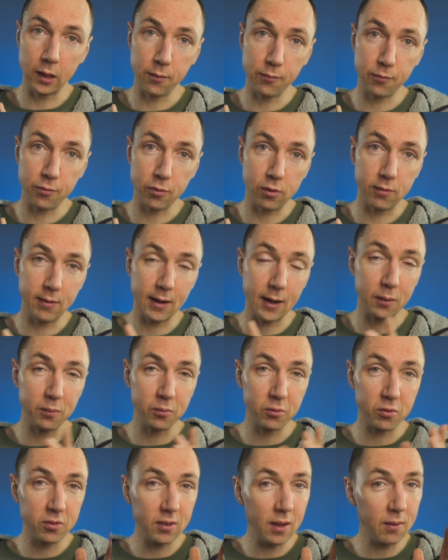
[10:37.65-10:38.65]
them for
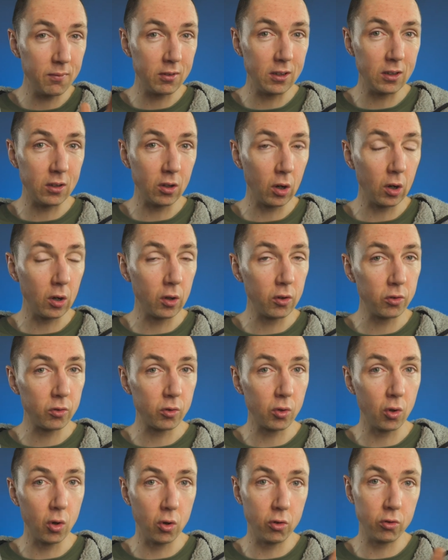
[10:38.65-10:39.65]
around $70
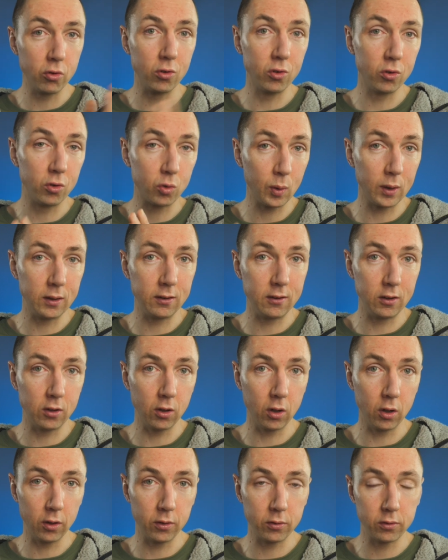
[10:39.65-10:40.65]
to
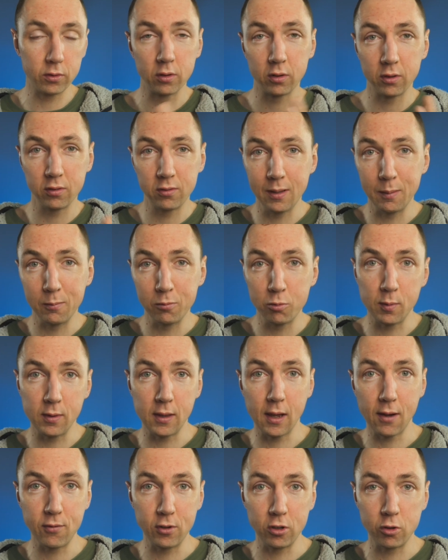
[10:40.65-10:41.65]
$120. Seems to be
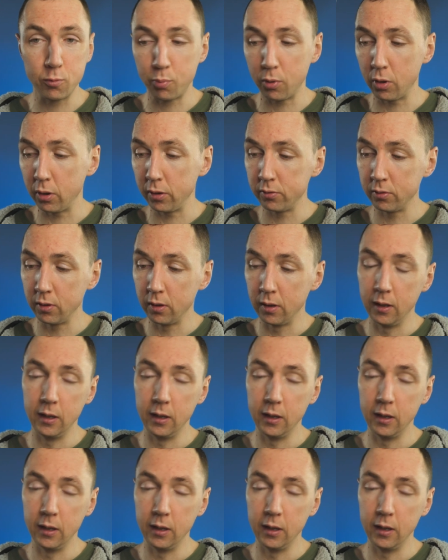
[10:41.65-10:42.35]
the average price.